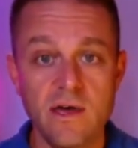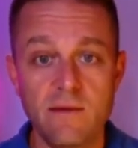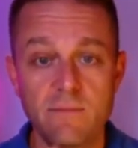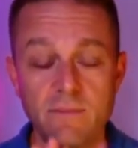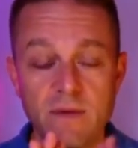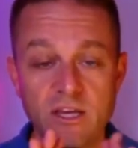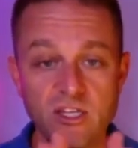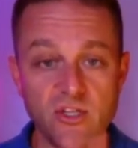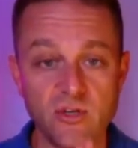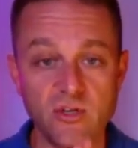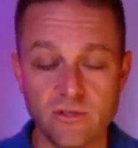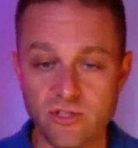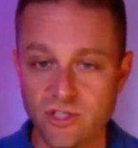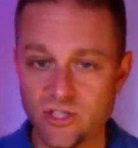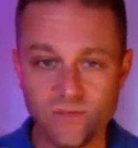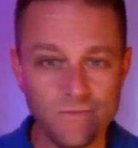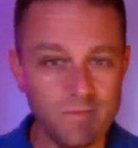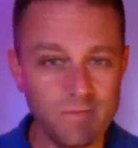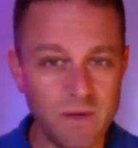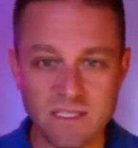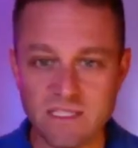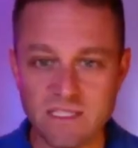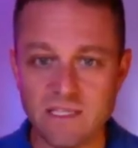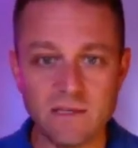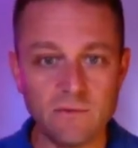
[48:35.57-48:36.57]
Make sure, just
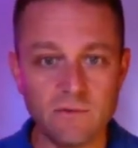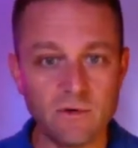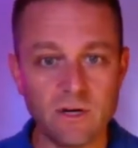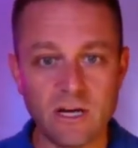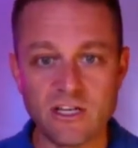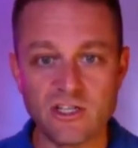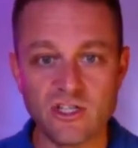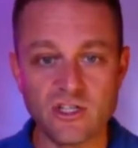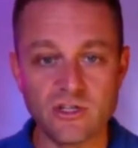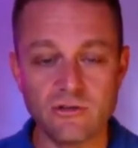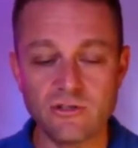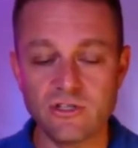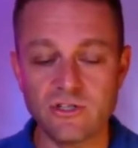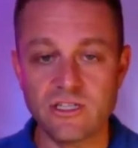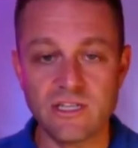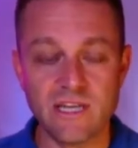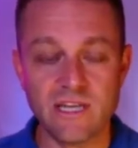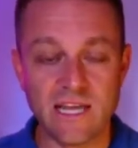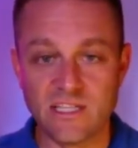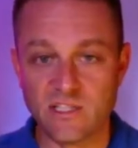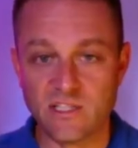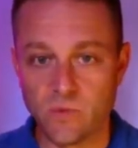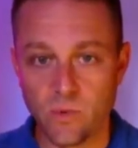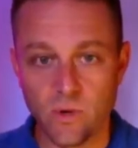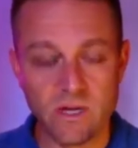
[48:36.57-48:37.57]
basically what I showed you
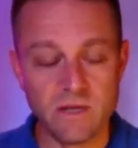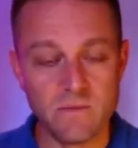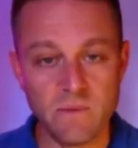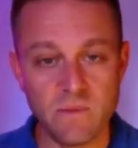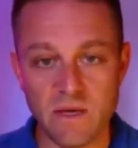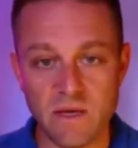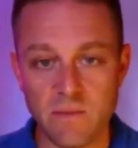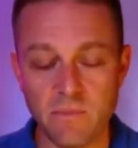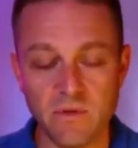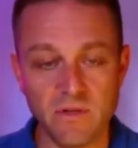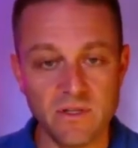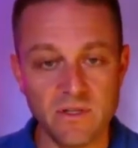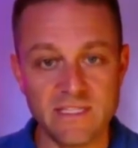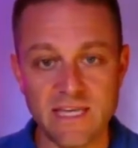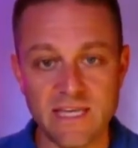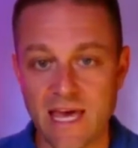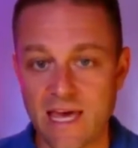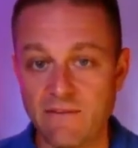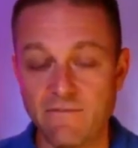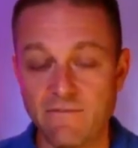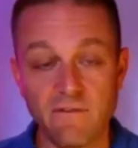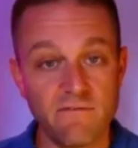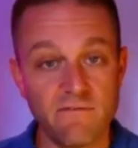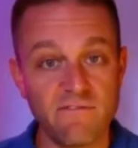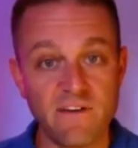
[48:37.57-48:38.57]
today 20 people a
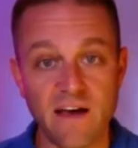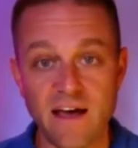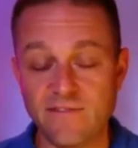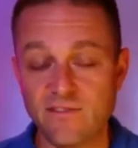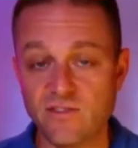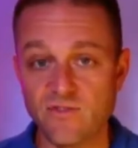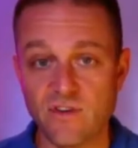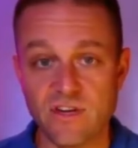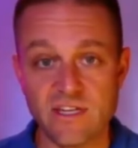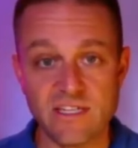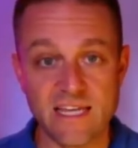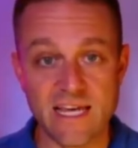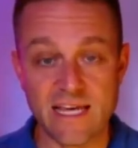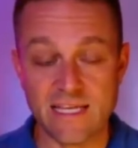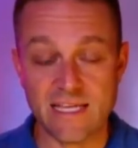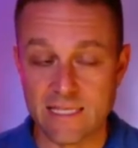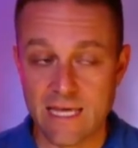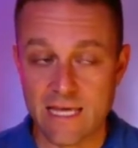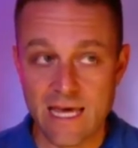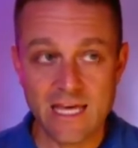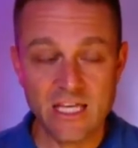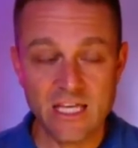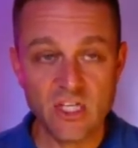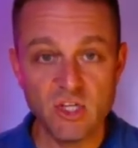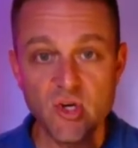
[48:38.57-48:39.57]
day for five straight days.
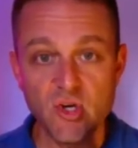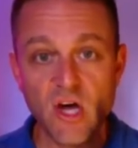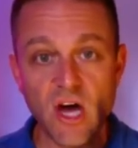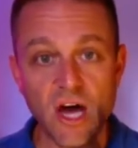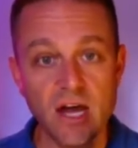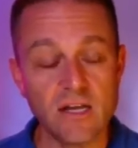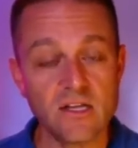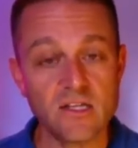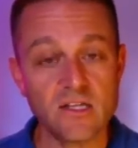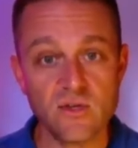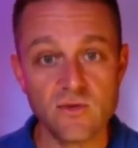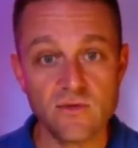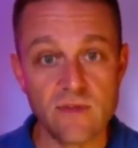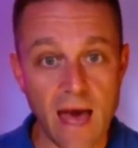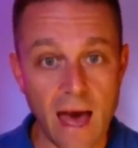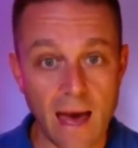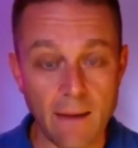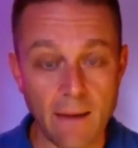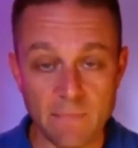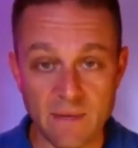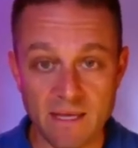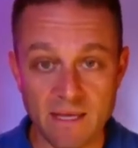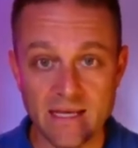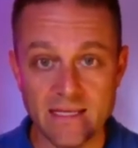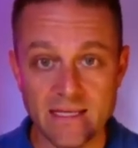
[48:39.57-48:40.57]
You got to do that
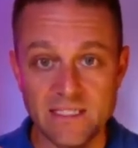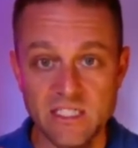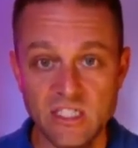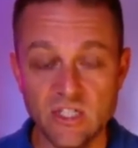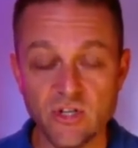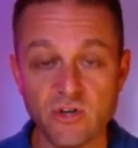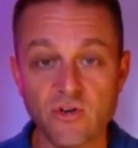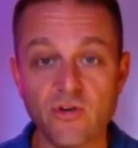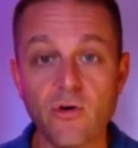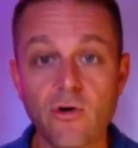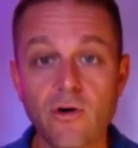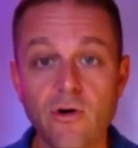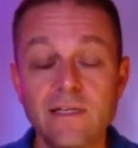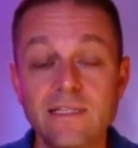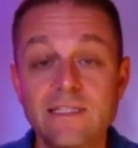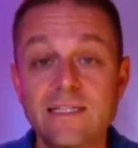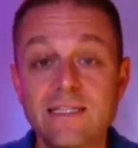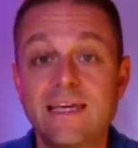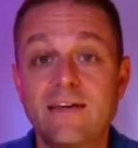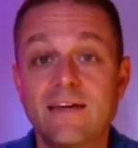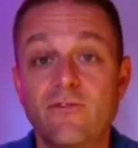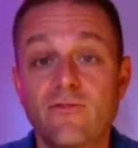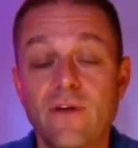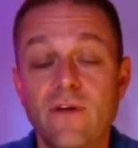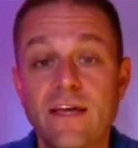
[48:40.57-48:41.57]
because you're going to
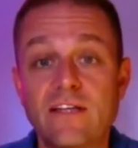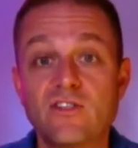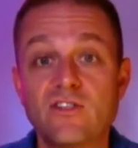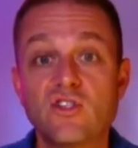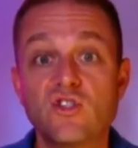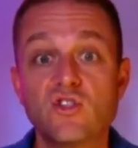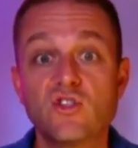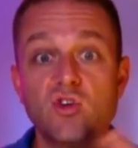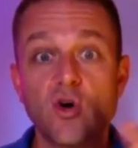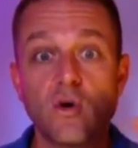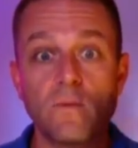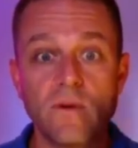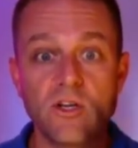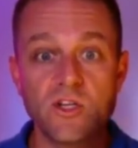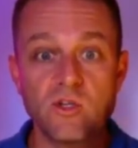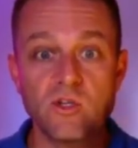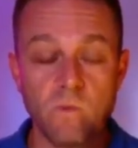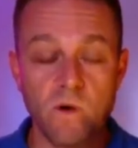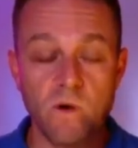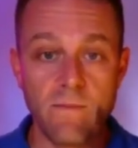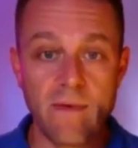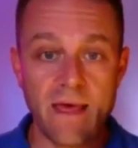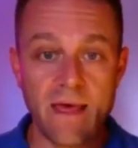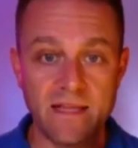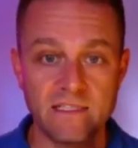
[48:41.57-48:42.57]
create so much
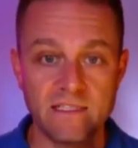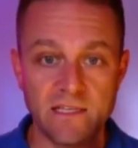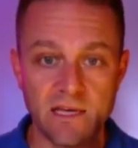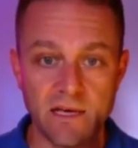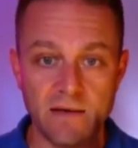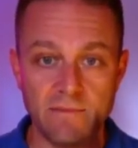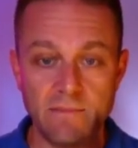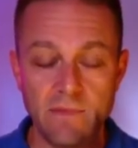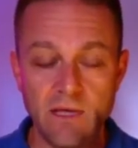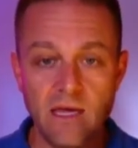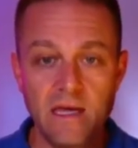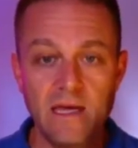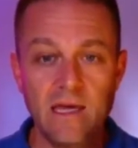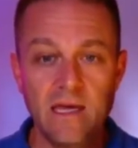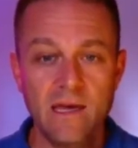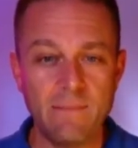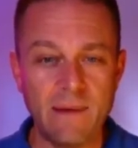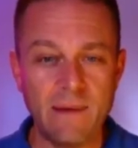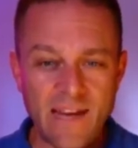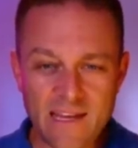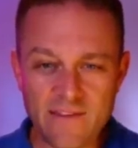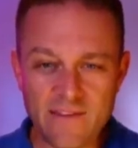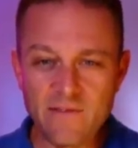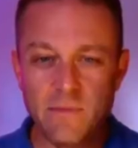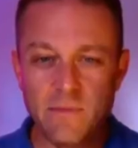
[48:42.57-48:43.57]
momentum. It
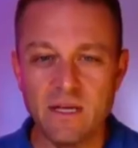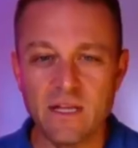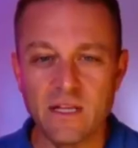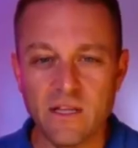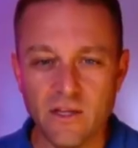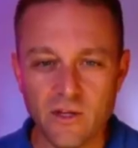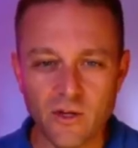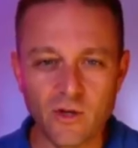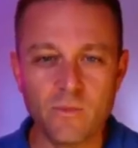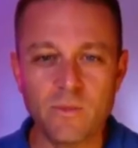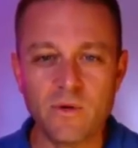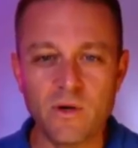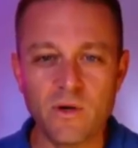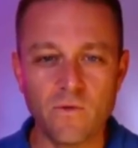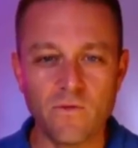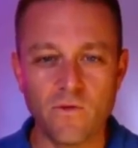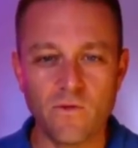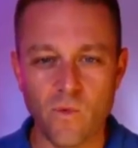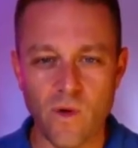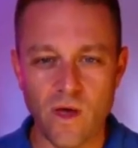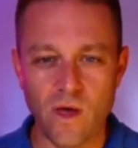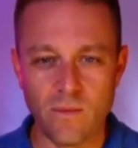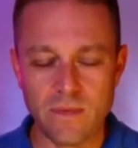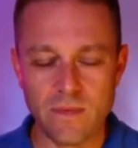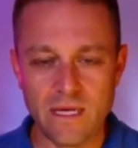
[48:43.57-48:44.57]
might even be a little bit
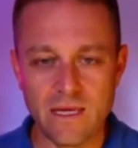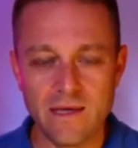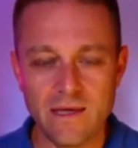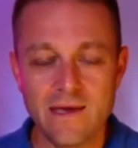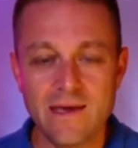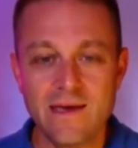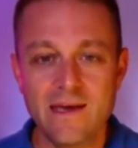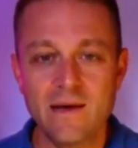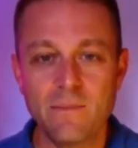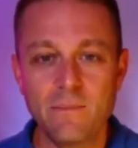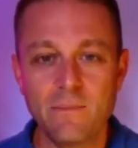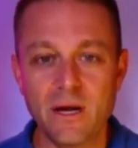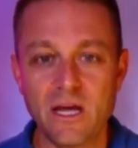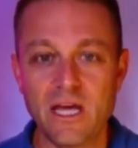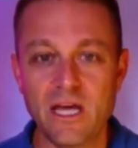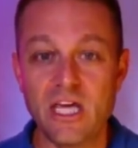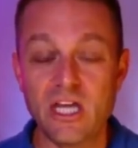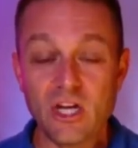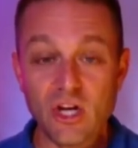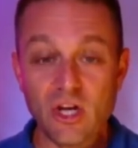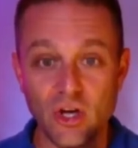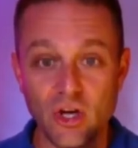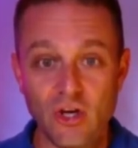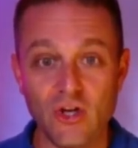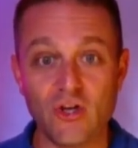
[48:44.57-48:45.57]
overwhelming, but in
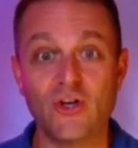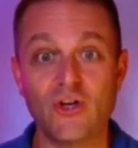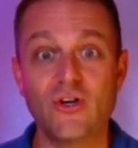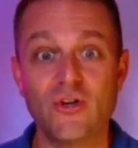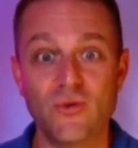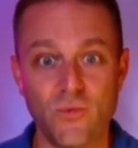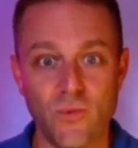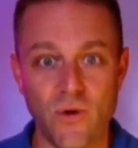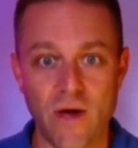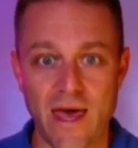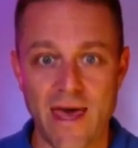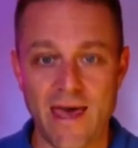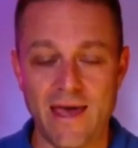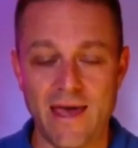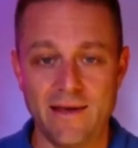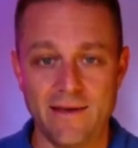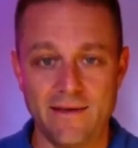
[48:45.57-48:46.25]
a good way.